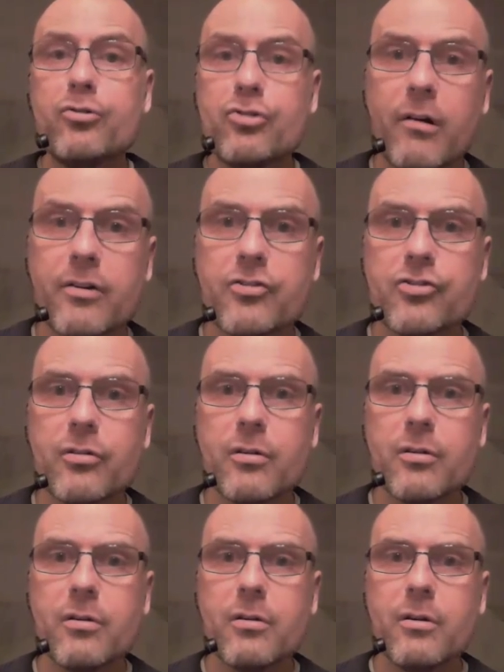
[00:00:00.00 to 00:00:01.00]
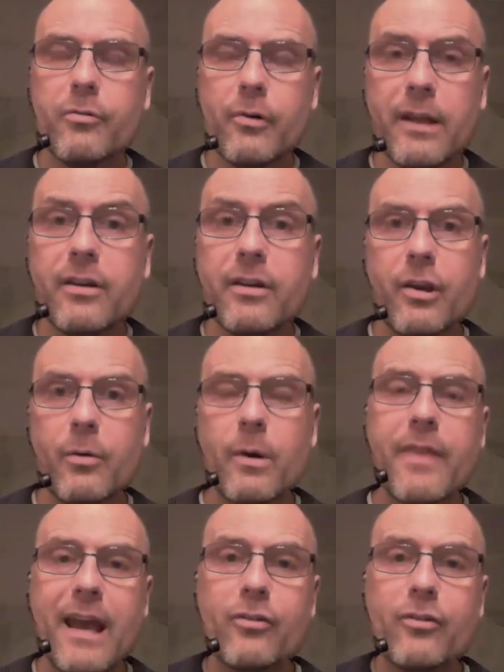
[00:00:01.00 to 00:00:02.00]
charge for lending to you, and
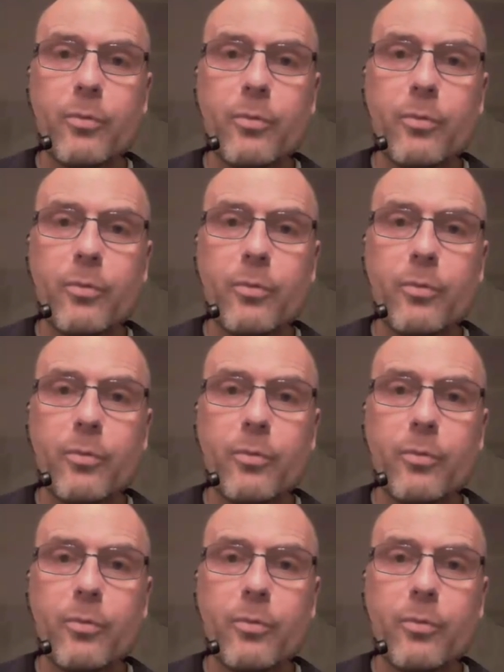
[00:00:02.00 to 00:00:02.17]
that's what...